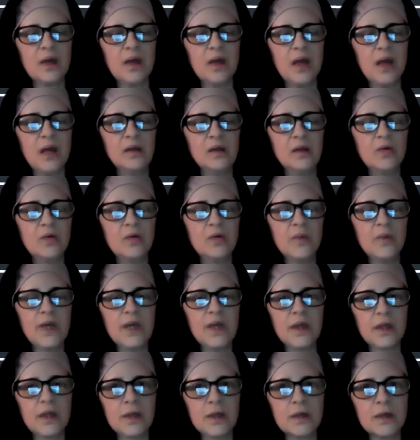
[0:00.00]
And there will be
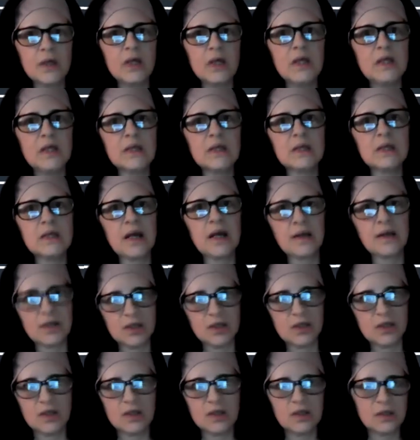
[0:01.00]
30
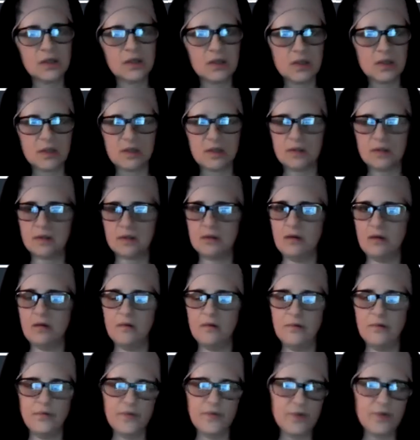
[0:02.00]
sections
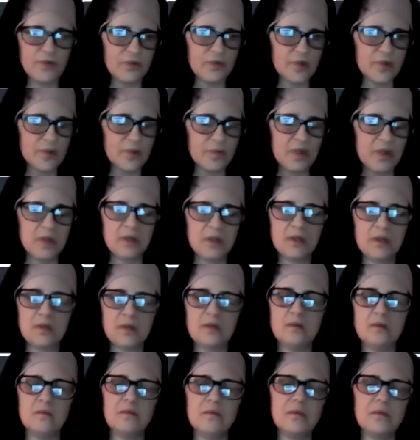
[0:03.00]
of the treatment.